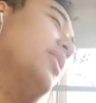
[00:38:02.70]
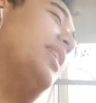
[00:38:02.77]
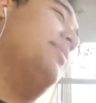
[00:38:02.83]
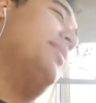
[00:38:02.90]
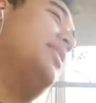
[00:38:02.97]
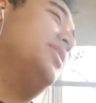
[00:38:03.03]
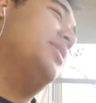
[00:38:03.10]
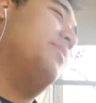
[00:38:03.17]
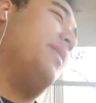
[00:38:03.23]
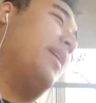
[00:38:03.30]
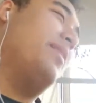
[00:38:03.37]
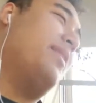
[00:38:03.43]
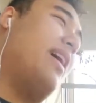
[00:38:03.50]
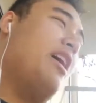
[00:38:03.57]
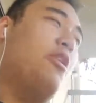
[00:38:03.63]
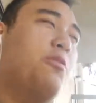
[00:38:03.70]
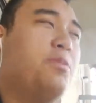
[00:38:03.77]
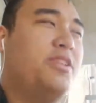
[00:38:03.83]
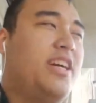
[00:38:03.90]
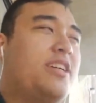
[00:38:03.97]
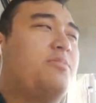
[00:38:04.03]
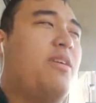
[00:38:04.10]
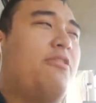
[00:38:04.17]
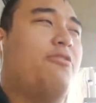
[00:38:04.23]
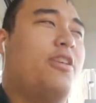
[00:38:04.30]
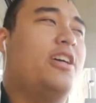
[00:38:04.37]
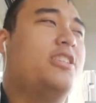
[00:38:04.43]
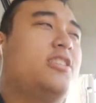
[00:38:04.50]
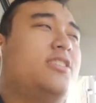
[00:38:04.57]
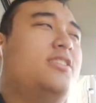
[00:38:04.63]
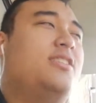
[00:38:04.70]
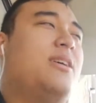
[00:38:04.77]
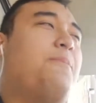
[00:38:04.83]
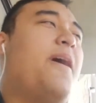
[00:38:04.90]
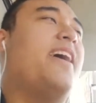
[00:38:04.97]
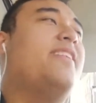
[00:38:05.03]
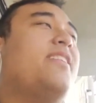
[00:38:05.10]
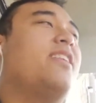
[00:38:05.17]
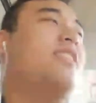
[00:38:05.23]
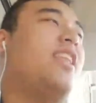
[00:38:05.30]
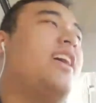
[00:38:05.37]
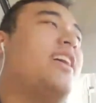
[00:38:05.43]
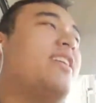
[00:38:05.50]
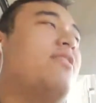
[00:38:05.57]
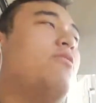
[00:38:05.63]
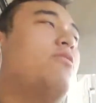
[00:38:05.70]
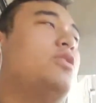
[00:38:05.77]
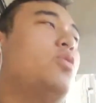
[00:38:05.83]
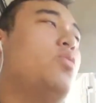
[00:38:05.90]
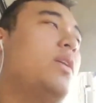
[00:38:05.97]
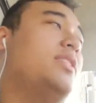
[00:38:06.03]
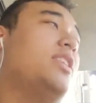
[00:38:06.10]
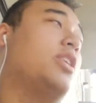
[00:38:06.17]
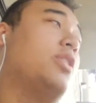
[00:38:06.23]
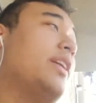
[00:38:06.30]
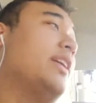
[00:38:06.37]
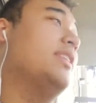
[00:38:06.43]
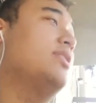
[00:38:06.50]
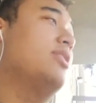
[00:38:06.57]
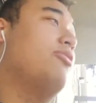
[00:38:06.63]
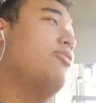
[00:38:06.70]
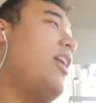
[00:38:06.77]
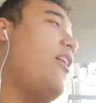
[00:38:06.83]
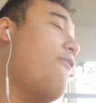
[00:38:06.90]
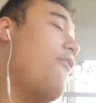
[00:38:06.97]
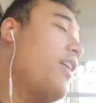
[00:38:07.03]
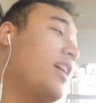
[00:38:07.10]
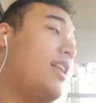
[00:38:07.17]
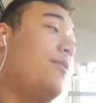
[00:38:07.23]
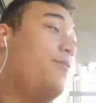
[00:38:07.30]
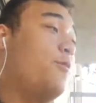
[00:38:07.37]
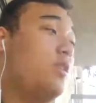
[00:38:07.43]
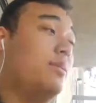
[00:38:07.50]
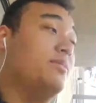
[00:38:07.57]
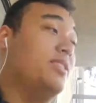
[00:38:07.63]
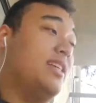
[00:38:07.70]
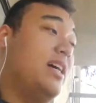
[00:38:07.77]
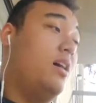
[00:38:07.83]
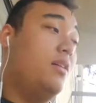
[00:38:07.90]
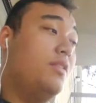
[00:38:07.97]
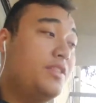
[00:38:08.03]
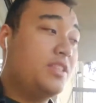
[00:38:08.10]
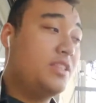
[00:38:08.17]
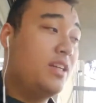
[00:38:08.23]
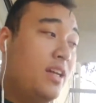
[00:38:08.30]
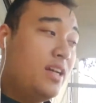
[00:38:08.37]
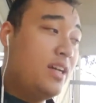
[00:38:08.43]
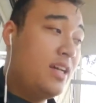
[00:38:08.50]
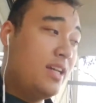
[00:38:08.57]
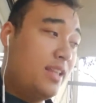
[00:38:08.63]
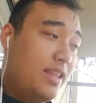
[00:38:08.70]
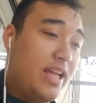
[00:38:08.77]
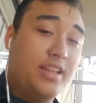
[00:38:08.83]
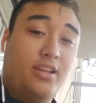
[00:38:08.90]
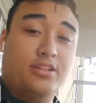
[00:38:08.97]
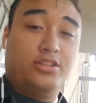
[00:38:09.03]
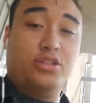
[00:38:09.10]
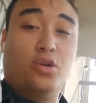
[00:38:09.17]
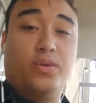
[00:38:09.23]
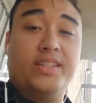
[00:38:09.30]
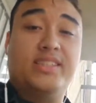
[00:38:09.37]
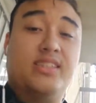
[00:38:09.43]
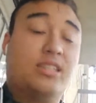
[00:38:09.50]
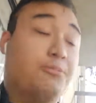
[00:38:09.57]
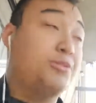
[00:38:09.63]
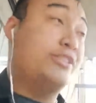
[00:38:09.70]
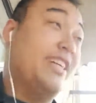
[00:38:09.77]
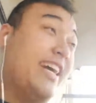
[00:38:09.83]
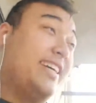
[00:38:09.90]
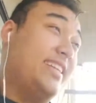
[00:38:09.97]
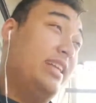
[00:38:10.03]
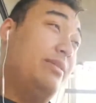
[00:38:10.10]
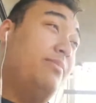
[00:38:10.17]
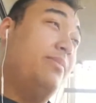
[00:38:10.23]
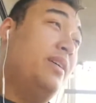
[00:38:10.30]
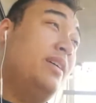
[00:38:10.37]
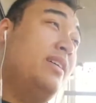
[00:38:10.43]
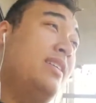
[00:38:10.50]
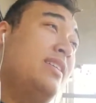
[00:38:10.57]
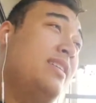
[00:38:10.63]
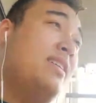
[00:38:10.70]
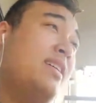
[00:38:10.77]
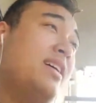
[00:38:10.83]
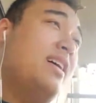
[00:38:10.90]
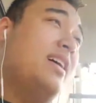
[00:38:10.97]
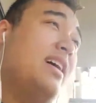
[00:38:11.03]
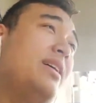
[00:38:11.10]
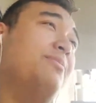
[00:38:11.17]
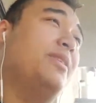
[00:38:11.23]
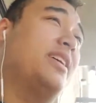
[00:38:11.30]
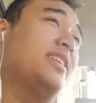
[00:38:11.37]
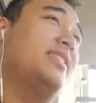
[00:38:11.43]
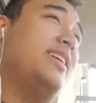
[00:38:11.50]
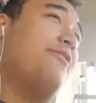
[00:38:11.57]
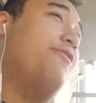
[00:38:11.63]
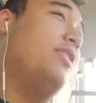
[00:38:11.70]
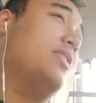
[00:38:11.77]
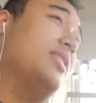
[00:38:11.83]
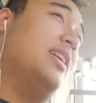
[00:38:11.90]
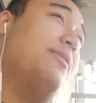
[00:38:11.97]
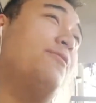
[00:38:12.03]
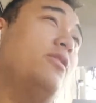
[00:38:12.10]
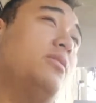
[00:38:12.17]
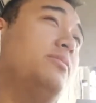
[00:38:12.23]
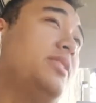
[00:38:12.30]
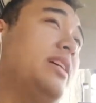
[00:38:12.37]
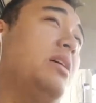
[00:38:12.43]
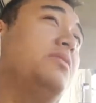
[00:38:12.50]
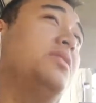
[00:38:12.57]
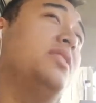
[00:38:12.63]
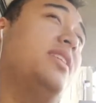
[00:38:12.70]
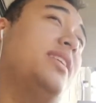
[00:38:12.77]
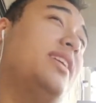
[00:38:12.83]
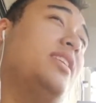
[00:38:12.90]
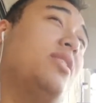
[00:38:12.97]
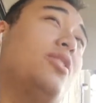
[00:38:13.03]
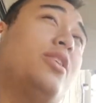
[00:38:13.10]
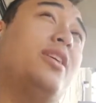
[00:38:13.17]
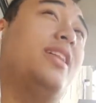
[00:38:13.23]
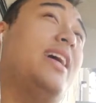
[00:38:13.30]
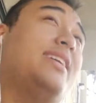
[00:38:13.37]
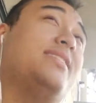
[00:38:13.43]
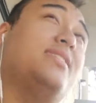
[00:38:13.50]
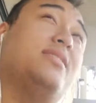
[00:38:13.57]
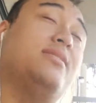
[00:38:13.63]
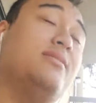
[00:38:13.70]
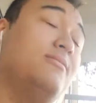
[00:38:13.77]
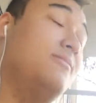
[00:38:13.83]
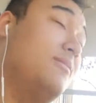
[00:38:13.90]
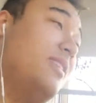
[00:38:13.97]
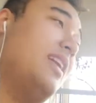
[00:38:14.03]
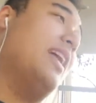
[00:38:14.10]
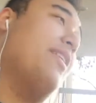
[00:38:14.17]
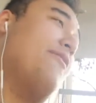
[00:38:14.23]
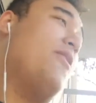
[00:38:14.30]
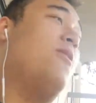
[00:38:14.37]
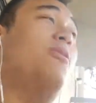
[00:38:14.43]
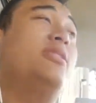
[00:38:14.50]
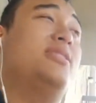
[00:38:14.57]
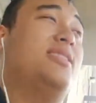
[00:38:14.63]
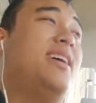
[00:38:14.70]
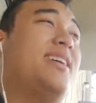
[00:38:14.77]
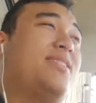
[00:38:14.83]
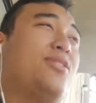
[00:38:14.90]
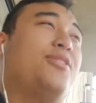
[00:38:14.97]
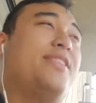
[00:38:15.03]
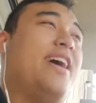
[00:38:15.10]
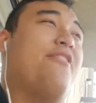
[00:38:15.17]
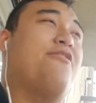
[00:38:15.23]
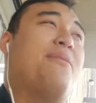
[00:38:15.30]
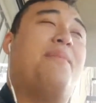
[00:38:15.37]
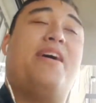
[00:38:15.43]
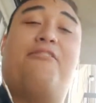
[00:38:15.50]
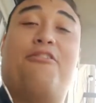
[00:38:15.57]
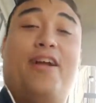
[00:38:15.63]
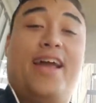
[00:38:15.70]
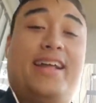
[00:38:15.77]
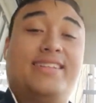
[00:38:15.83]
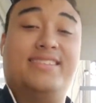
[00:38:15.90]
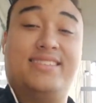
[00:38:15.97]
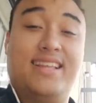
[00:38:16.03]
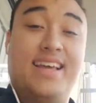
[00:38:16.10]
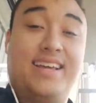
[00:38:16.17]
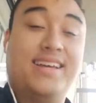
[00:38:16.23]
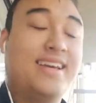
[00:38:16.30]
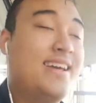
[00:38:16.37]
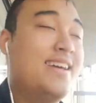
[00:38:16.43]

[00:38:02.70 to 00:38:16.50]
with the lame duck shit, but I'll protect my friends depending on like to what degree. So if they fuck it up for themselves, then there's no reason to protect them because they fucked it up for themselves and they need to learn a lesson. And I've always like learned that from my friends. Like